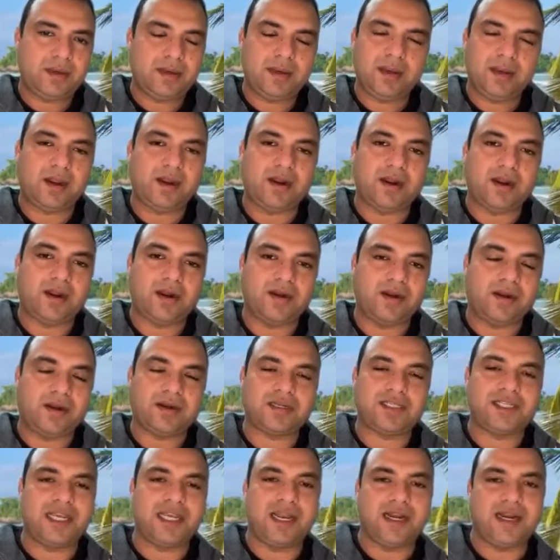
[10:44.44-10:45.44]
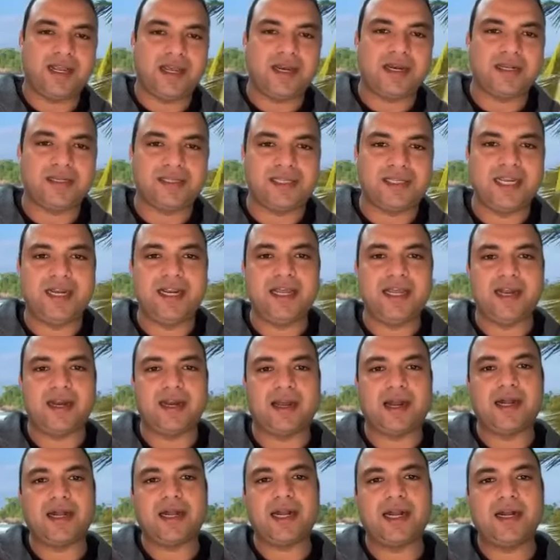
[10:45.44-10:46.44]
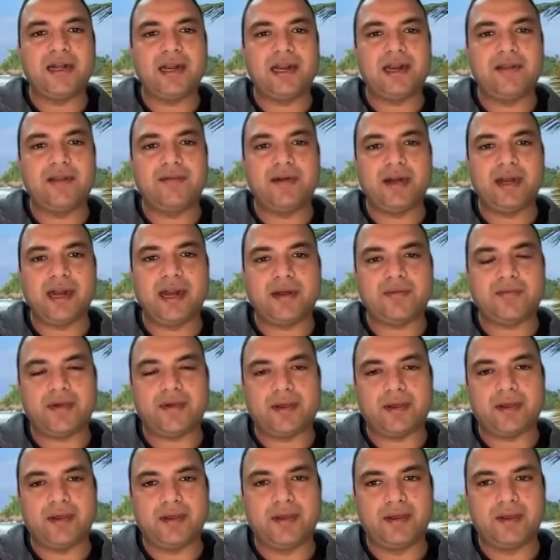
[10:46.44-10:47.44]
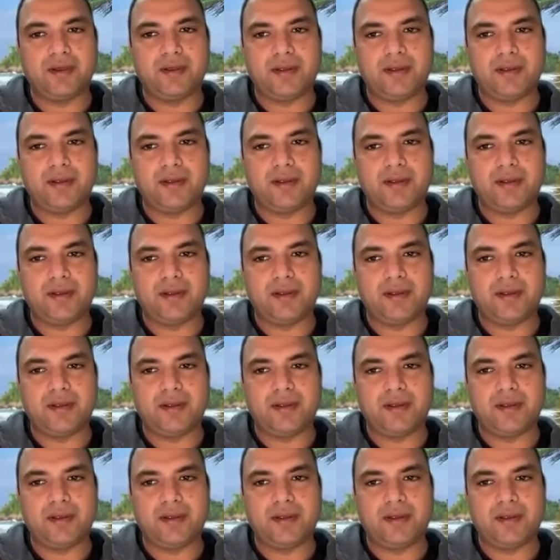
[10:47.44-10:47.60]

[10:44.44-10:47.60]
No, not CIDR. CDN, Content Delivery Network.